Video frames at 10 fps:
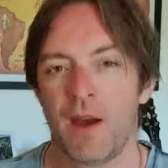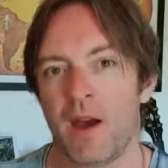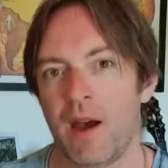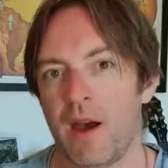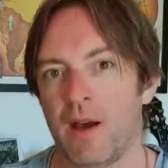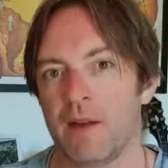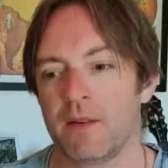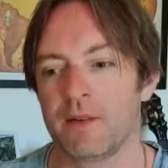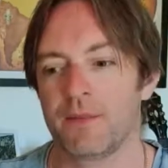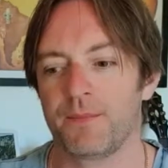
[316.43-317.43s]

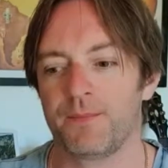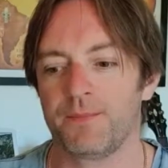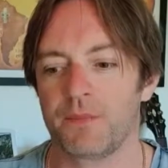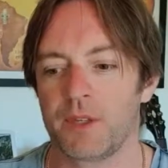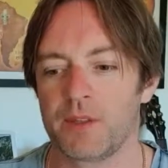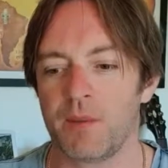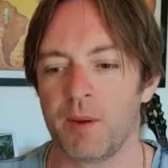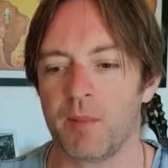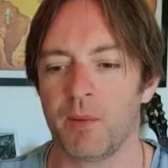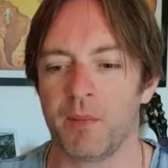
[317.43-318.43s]
and some
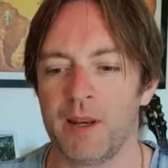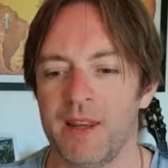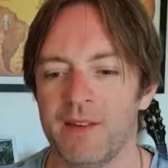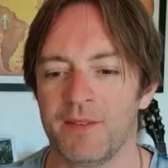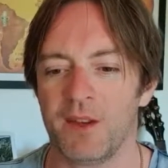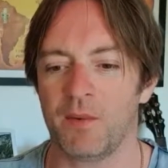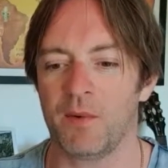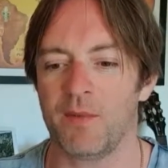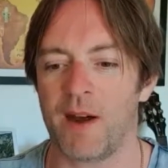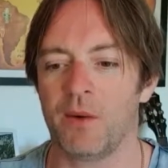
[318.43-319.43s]
people believe that
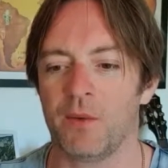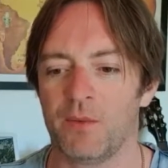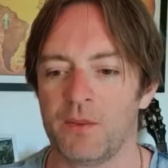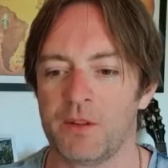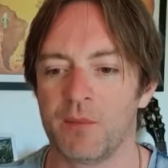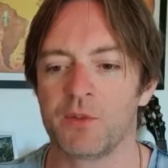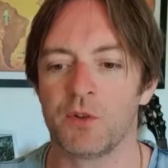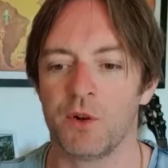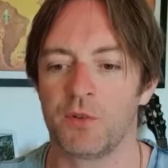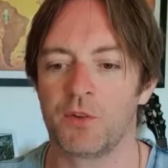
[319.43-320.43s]
without some
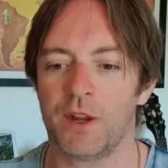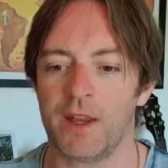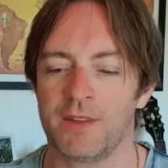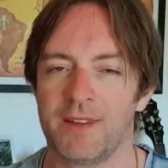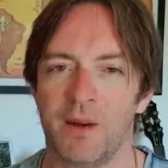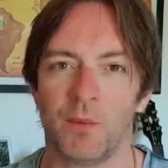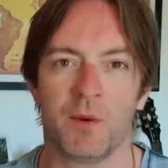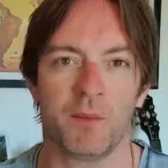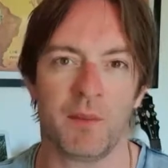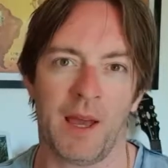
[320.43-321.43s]
sort of creator, there
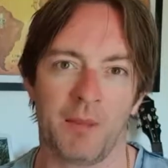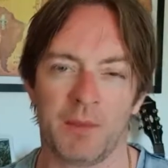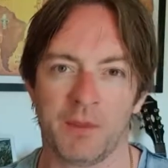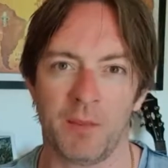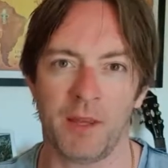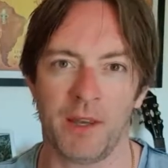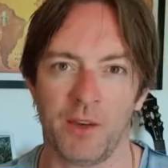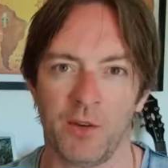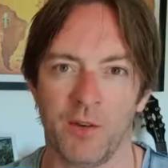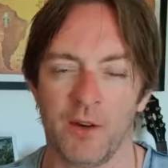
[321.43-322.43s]
wouldn't be able to be a
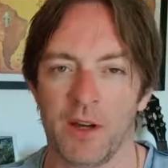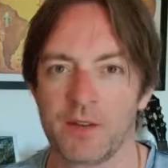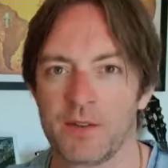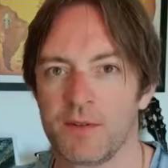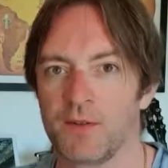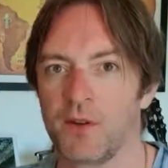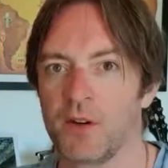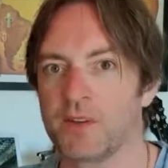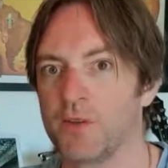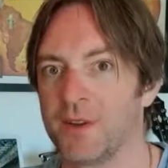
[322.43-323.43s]
universe for
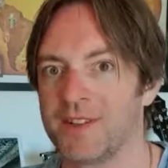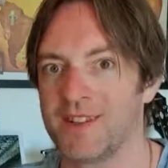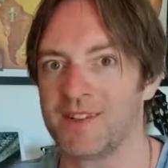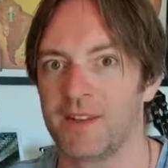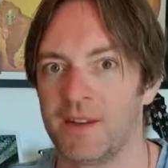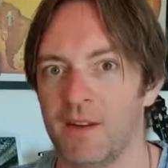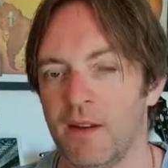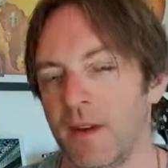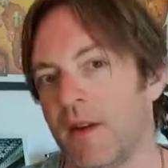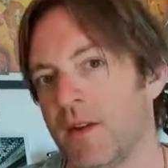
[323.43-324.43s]
us to exist in.
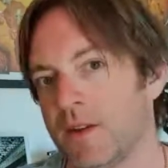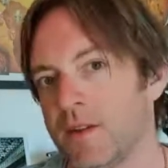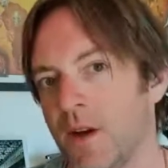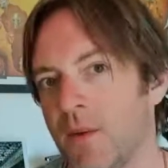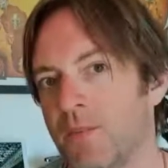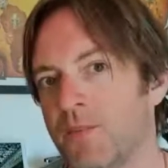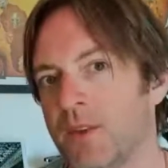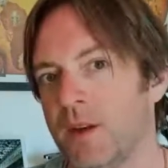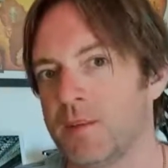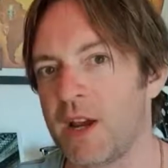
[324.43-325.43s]
So
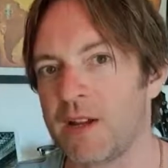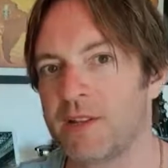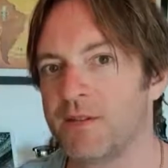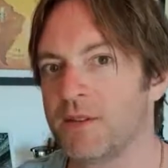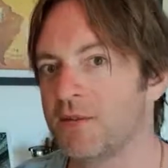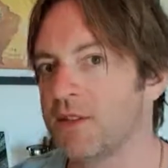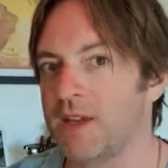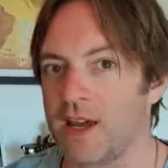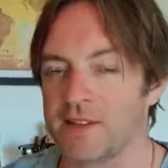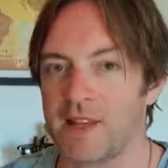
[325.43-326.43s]
the objectives of
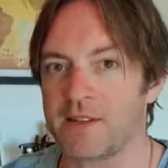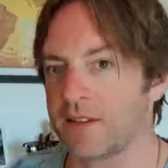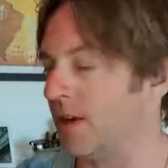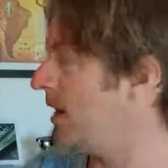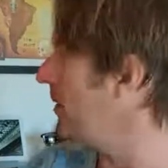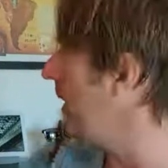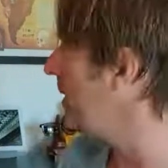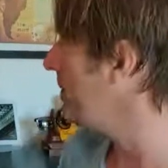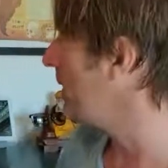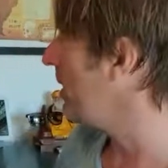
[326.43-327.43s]
today's lesson,
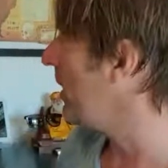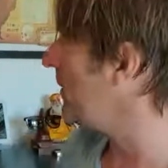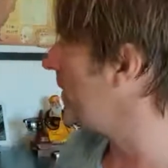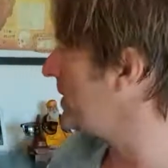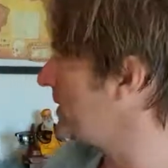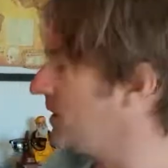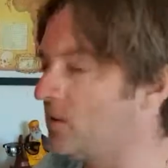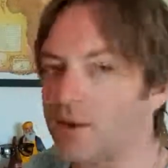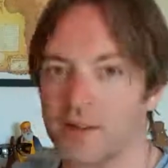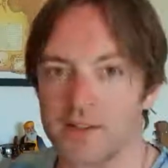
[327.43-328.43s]
anyway, are firstly
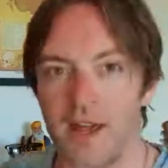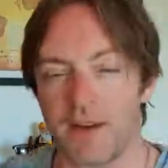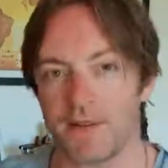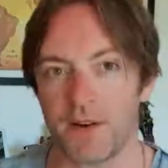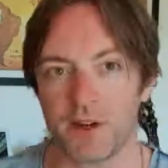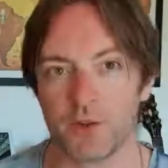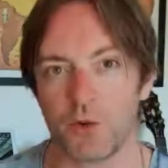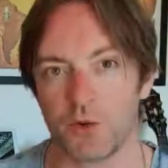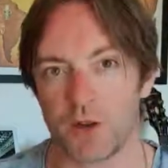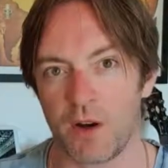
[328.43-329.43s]
to understand the first
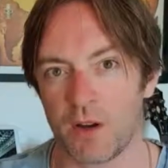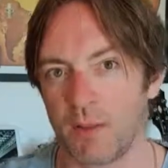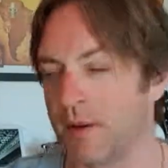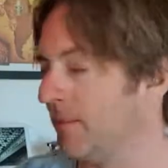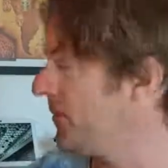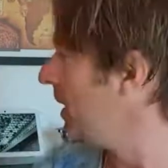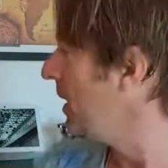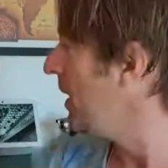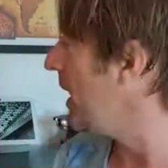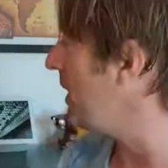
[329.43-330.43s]
cause argument,
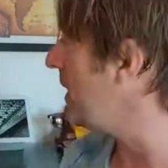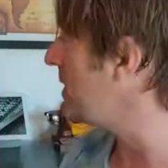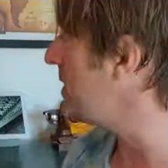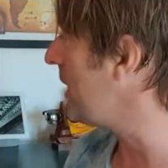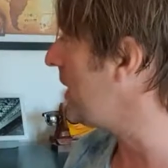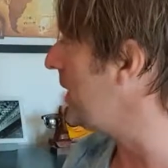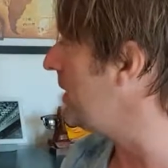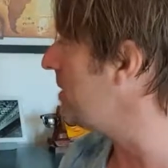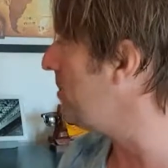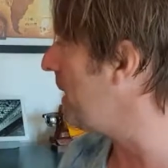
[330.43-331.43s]
and then
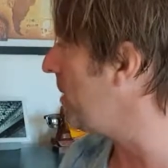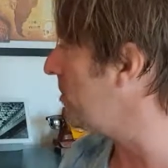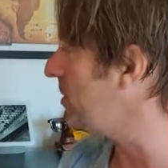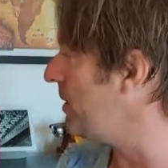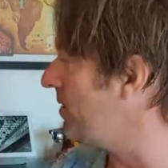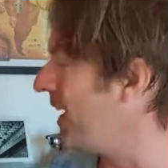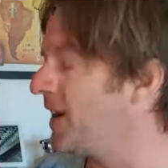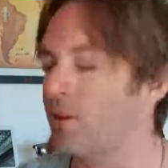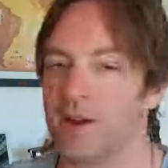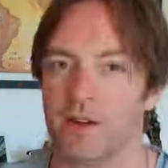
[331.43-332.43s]
secondly, to be able to
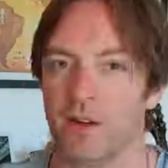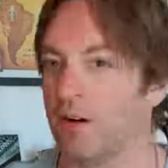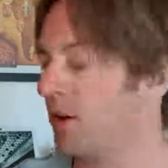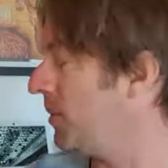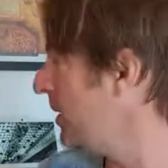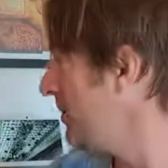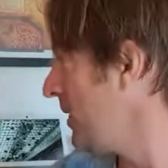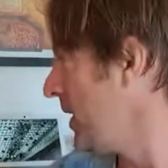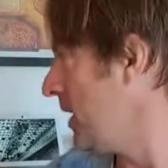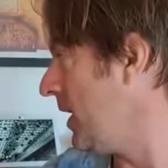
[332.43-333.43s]
evaluate the argument
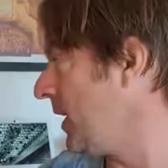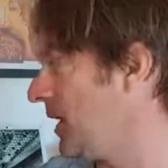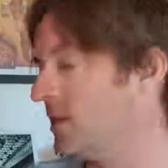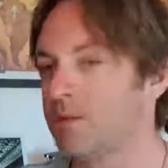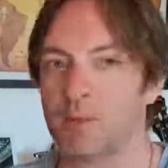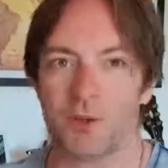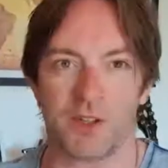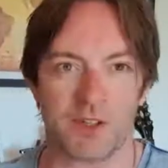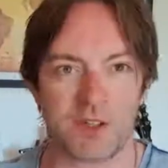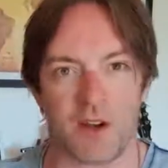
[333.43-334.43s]
against
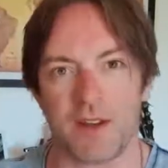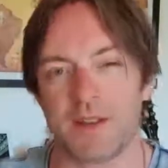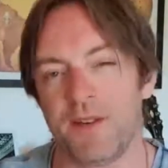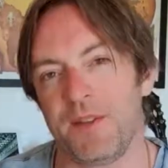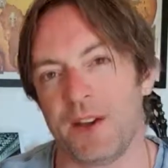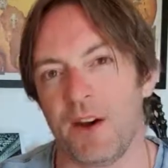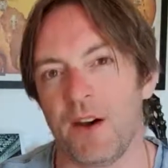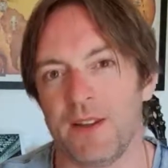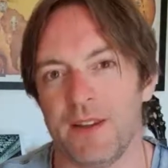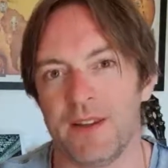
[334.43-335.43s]
modern scientific
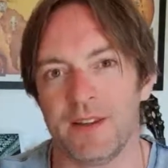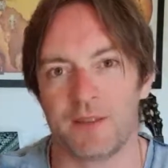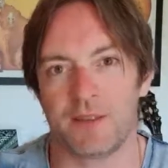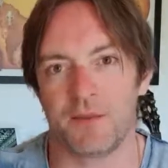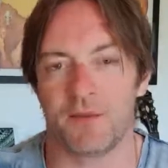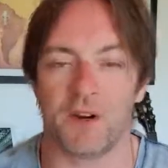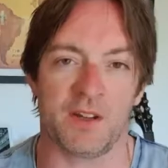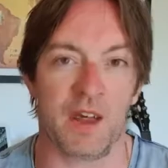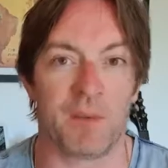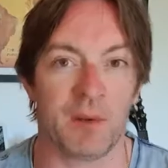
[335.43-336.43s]
ideas. For
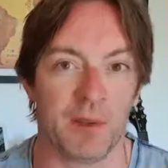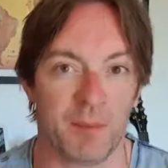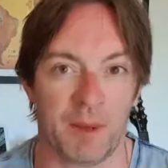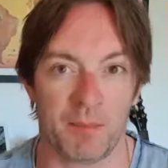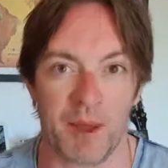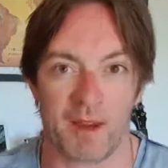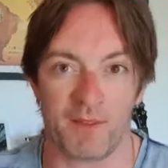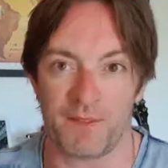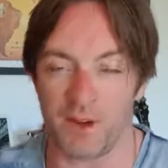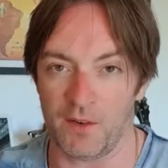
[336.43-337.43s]
example, the Big Bang
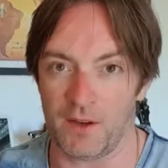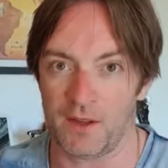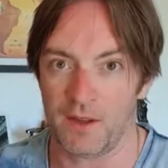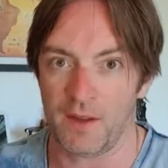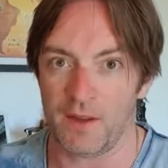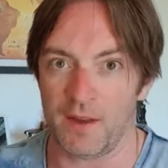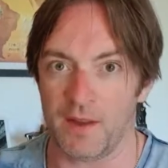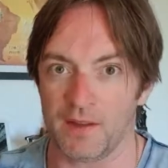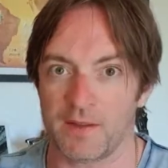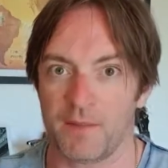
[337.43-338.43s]
Theory
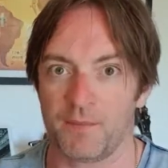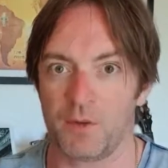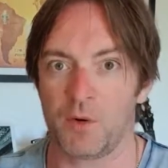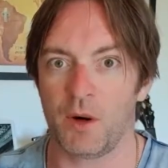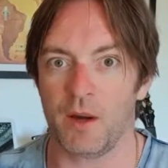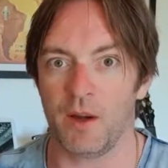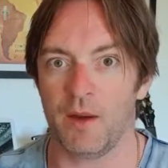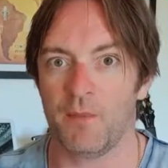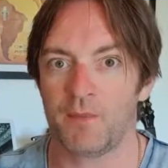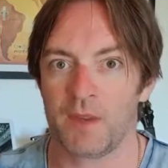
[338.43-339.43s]
is
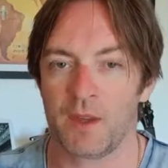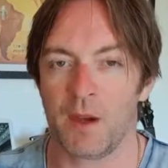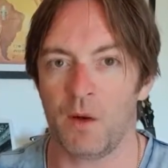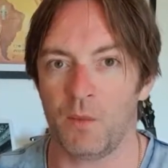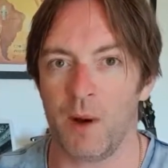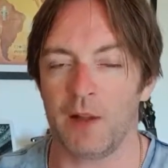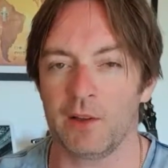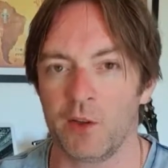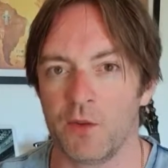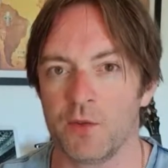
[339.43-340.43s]
quite a
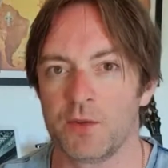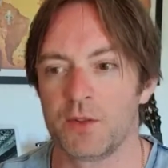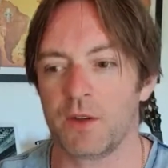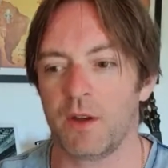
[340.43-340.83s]
well-used